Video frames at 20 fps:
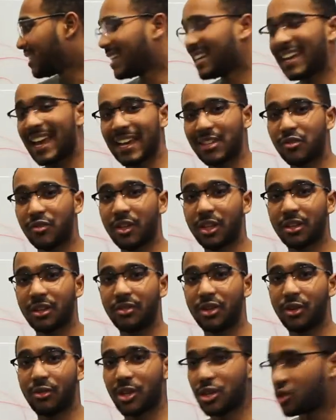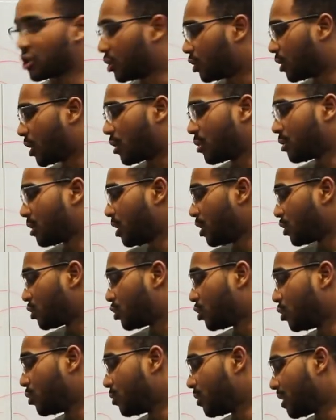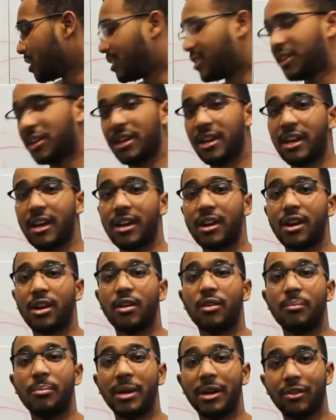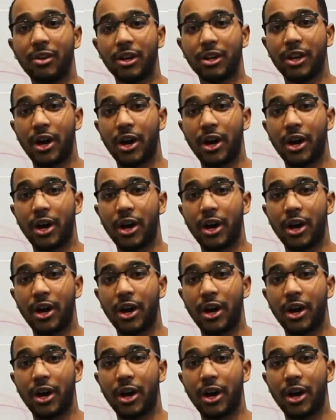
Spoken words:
the next field of the original node to the mirror